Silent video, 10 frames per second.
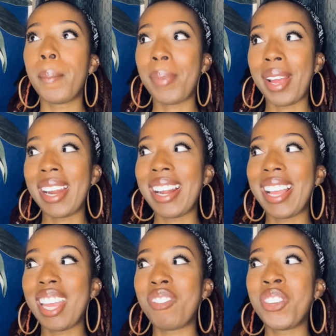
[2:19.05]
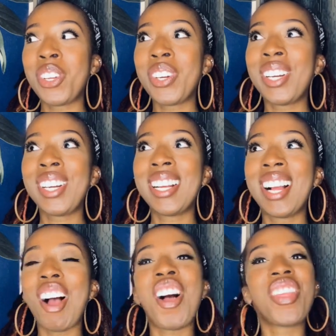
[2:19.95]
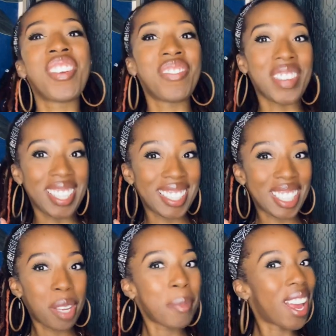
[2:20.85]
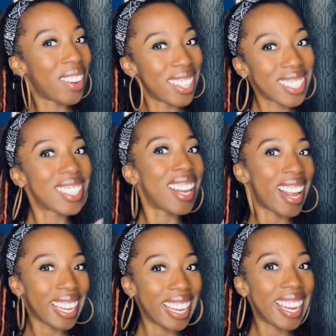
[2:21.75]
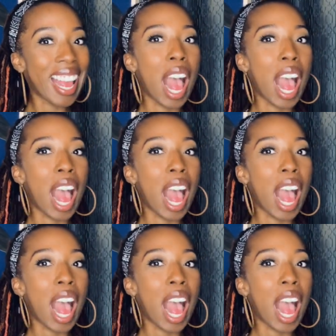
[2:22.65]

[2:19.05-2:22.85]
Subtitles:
But if you're on the fence about interlocking,